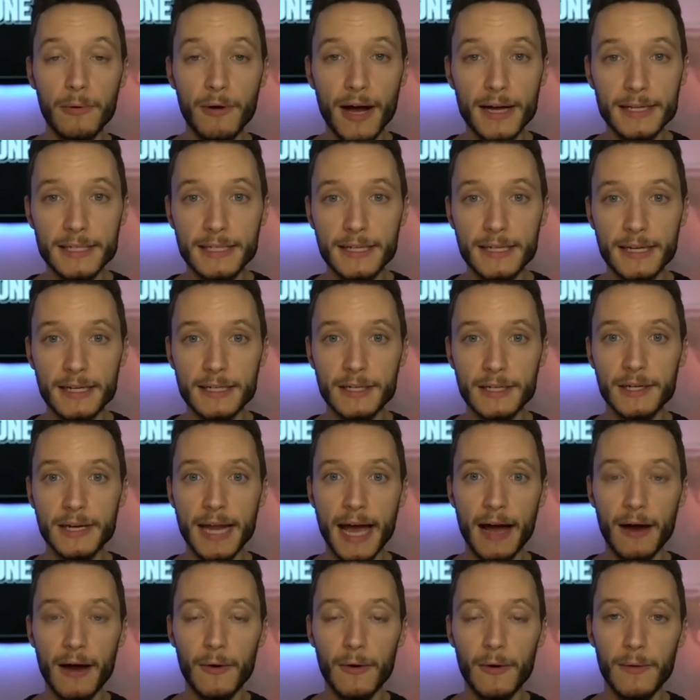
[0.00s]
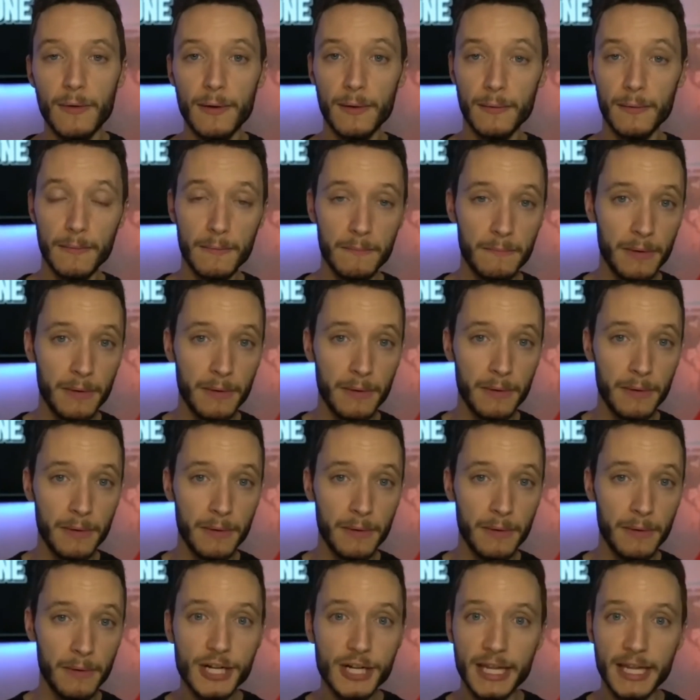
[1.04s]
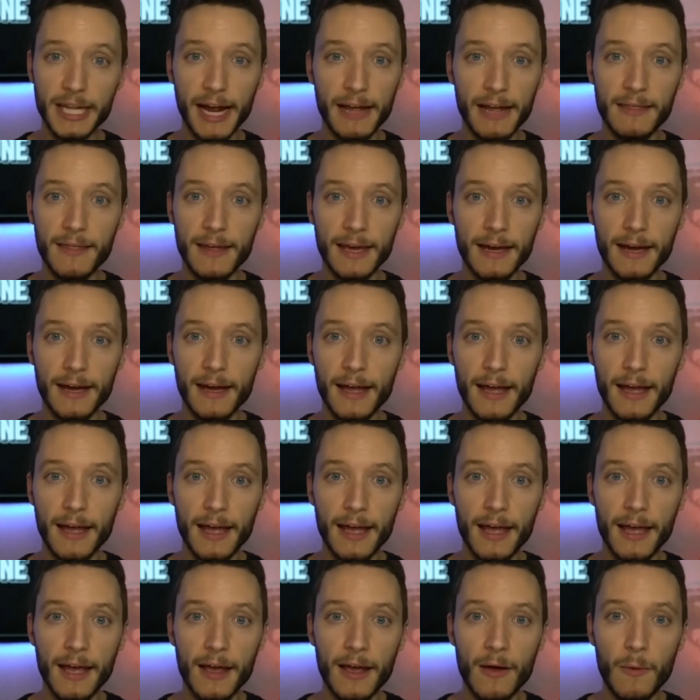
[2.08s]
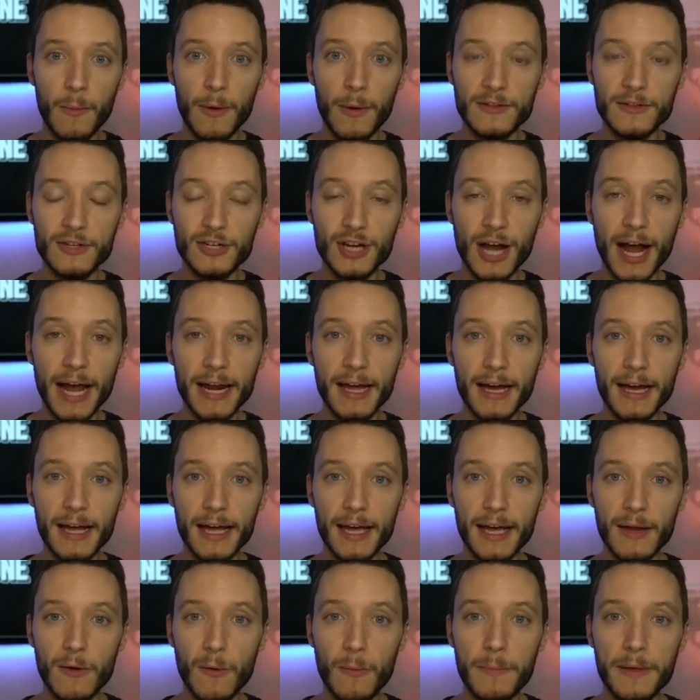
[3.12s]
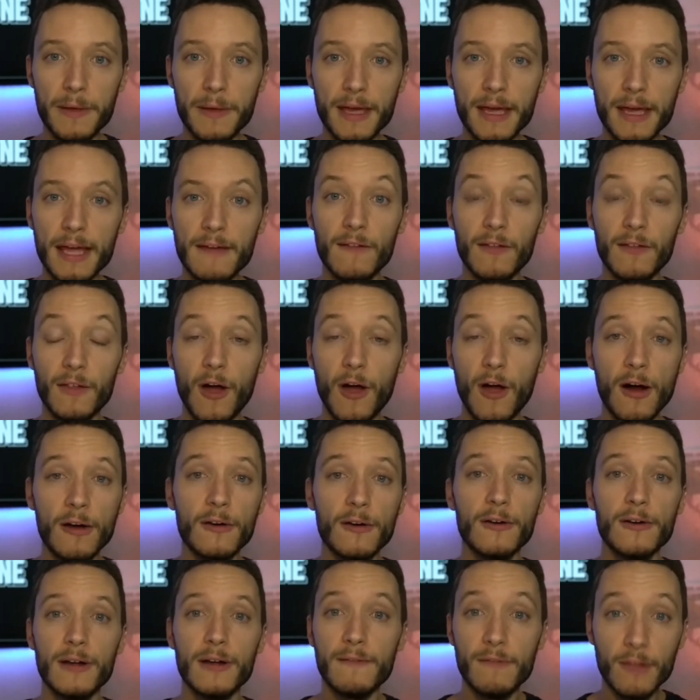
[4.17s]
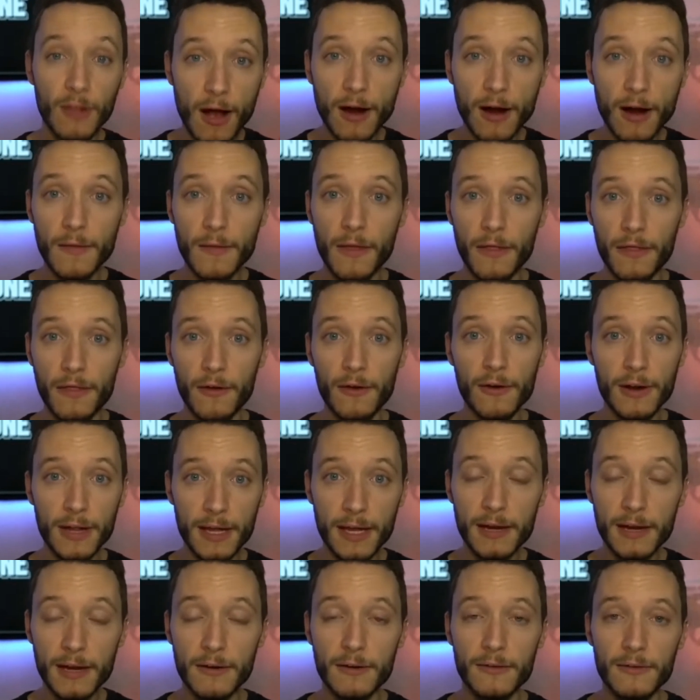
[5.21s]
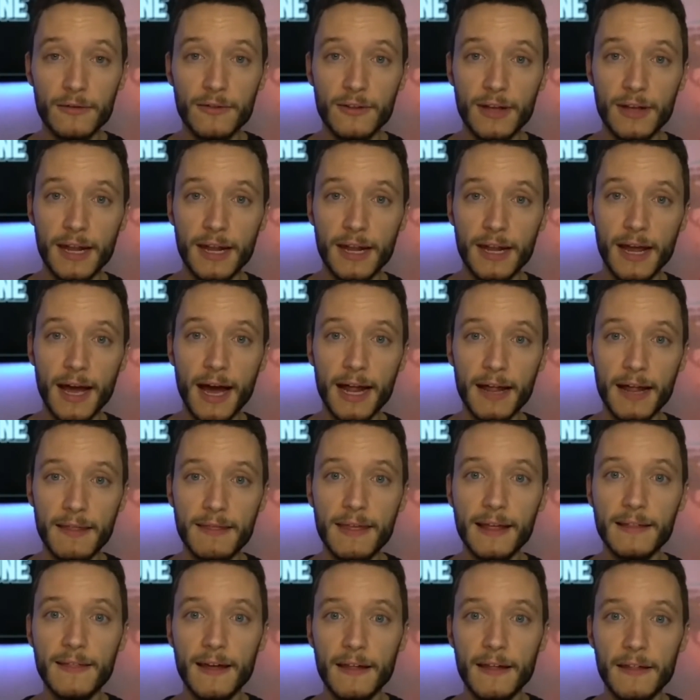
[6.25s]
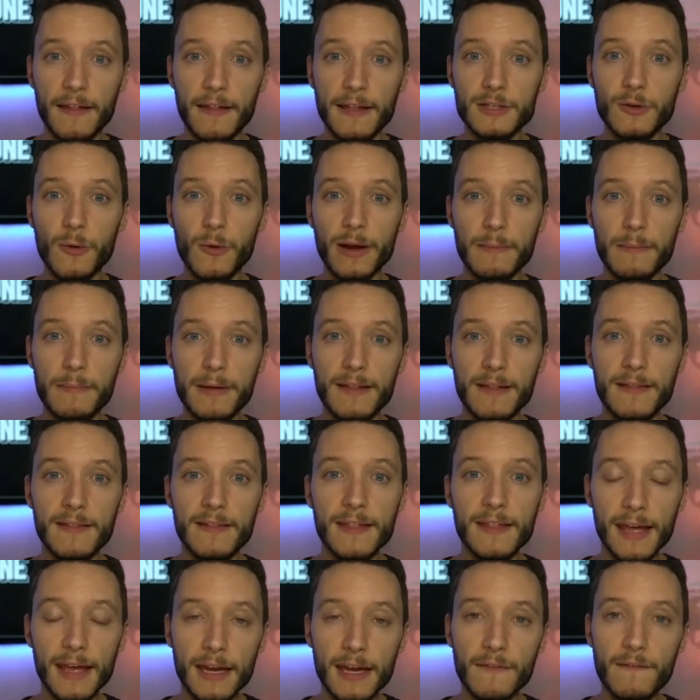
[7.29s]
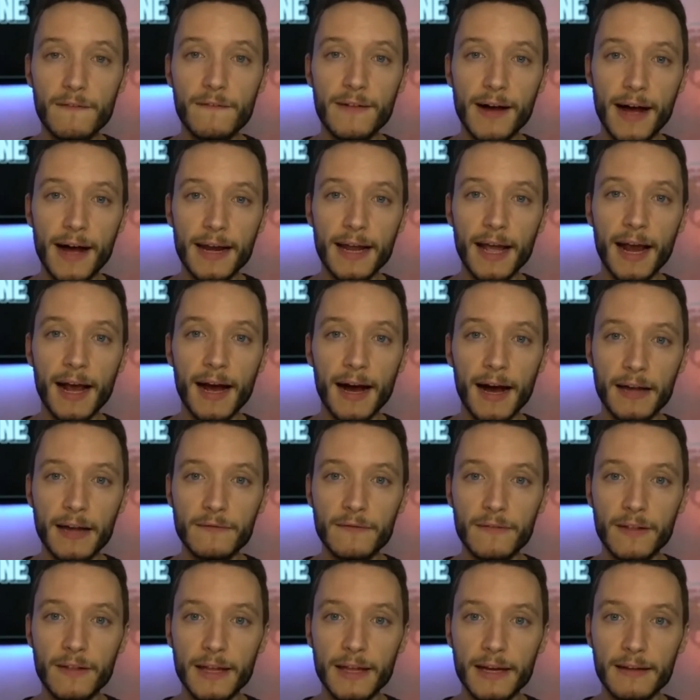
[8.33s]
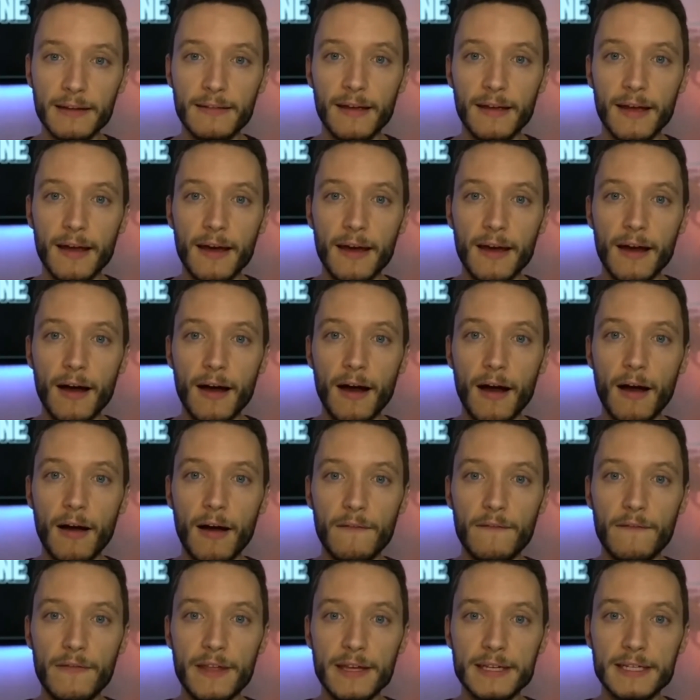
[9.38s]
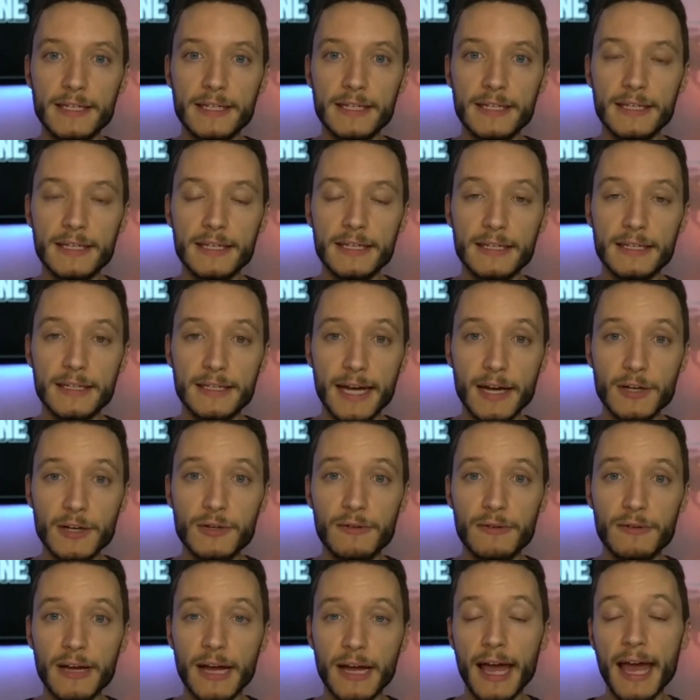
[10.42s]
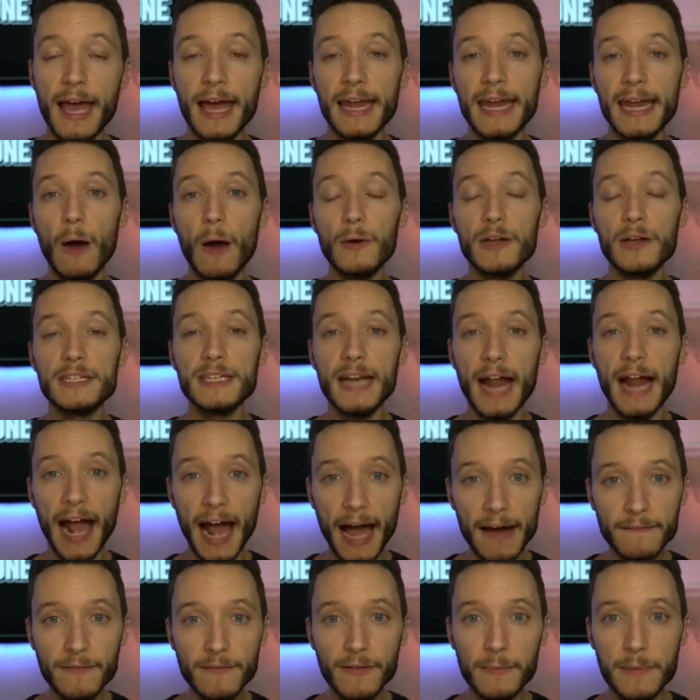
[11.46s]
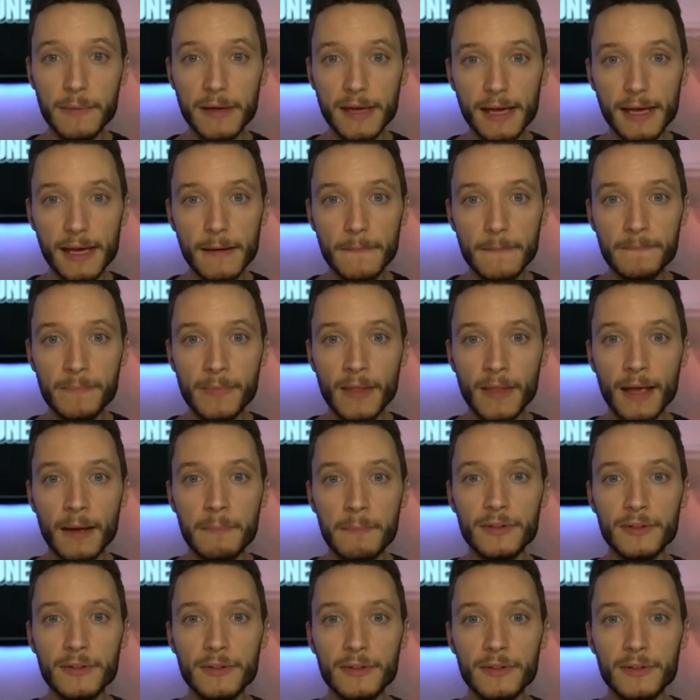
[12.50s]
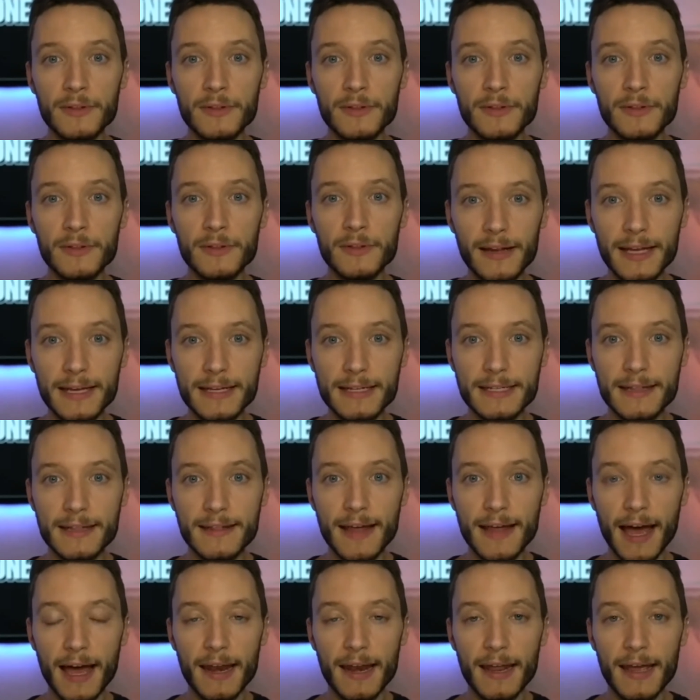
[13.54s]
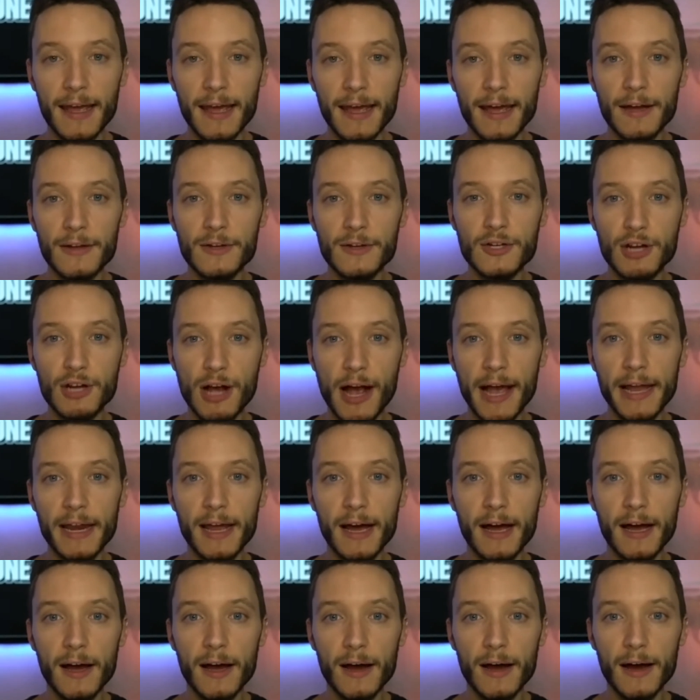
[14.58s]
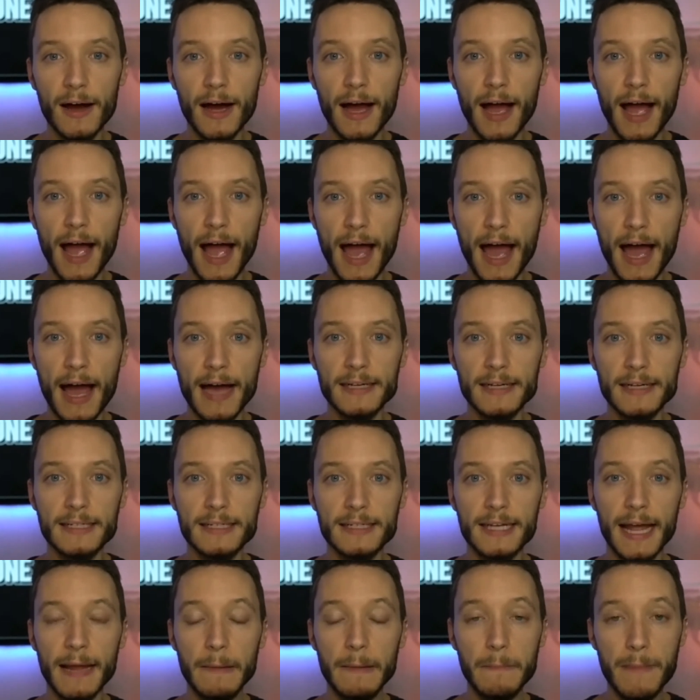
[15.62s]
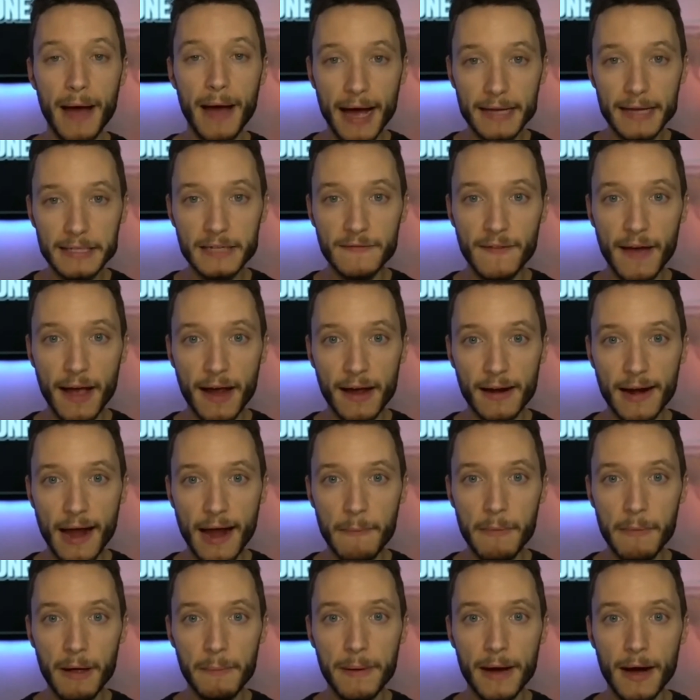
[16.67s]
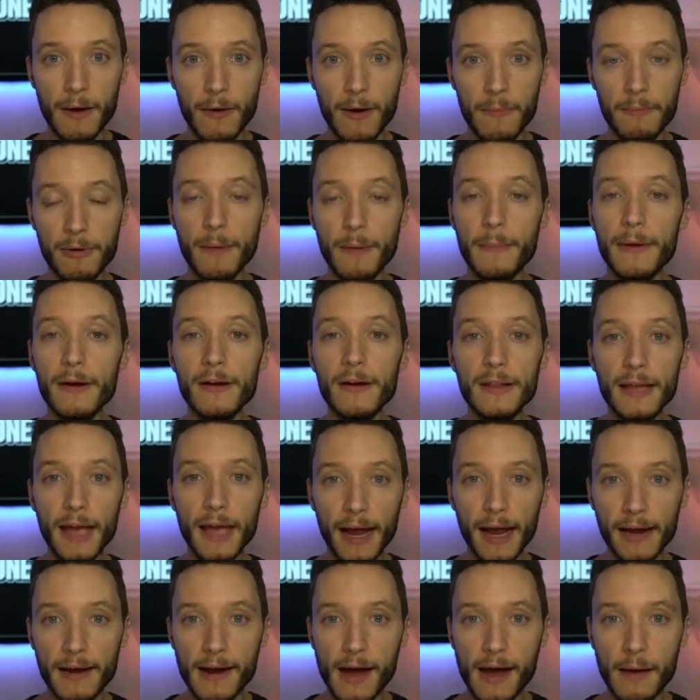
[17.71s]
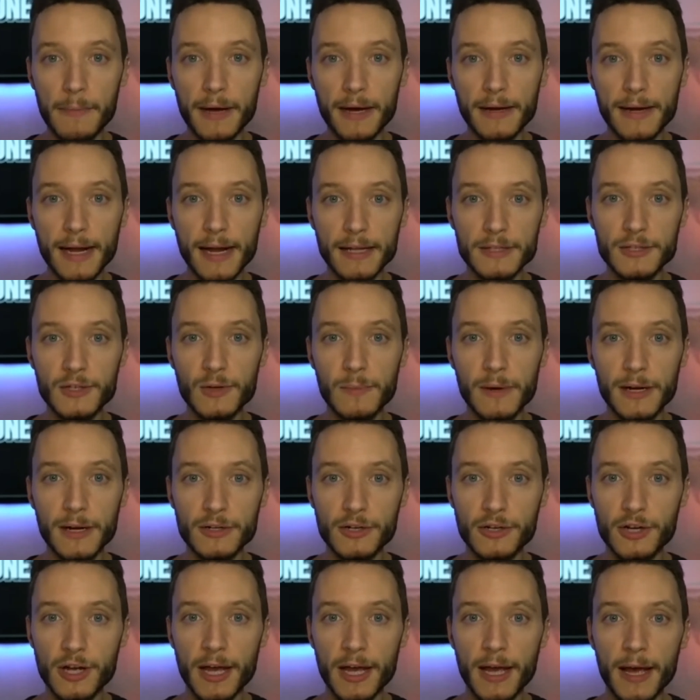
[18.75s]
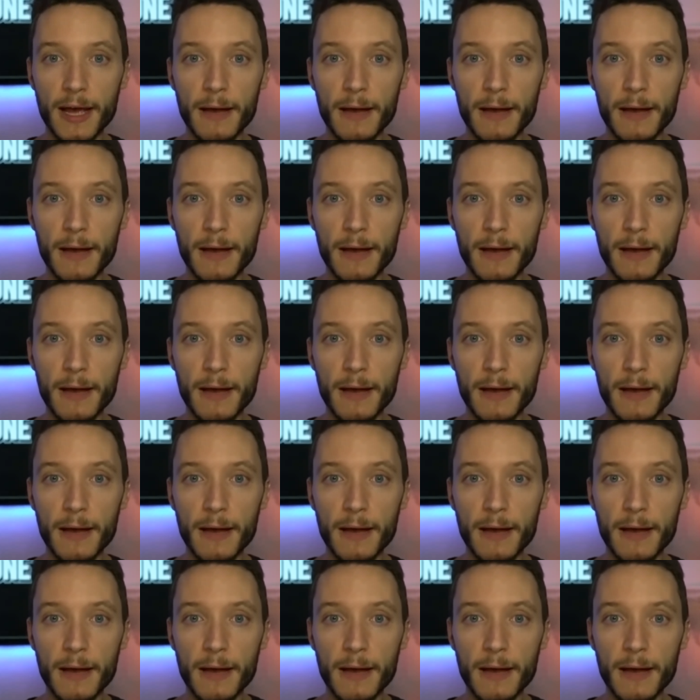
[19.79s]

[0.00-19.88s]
process now, but unfortunately, I think with China, it'll be even longer than 30 years. And I think that it's going to be the defining conflict of this century. Now, it doesn't have to be, but the reality is that China, as a massive economic power, primarily economic, not so much